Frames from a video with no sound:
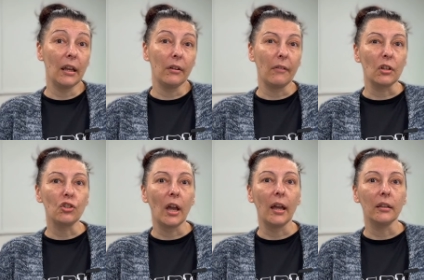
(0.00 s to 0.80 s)
and having a
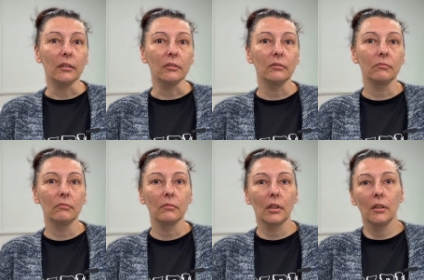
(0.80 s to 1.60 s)
chat and
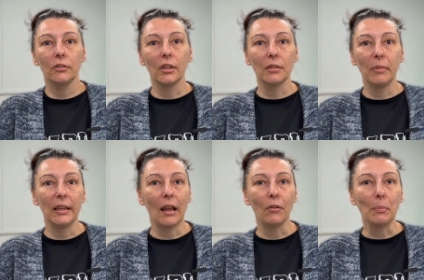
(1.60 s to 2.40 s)
just
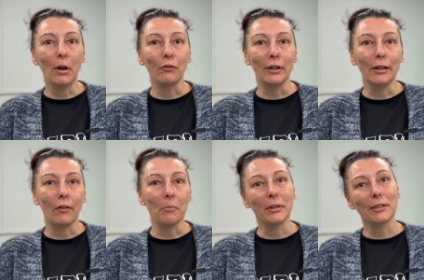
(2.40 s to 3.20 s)
being out and about, really,
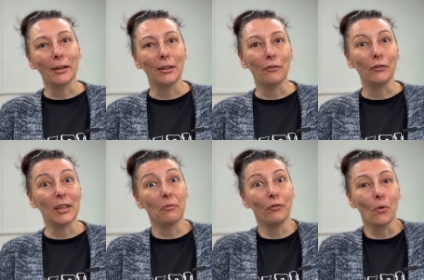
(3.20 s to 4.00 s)
rather than being stuck in the
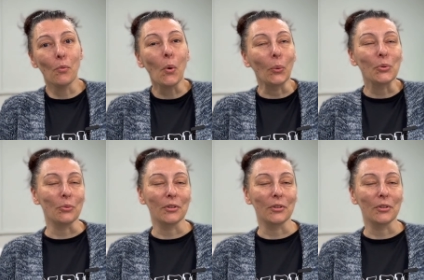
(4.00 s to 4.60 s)
same four walls all the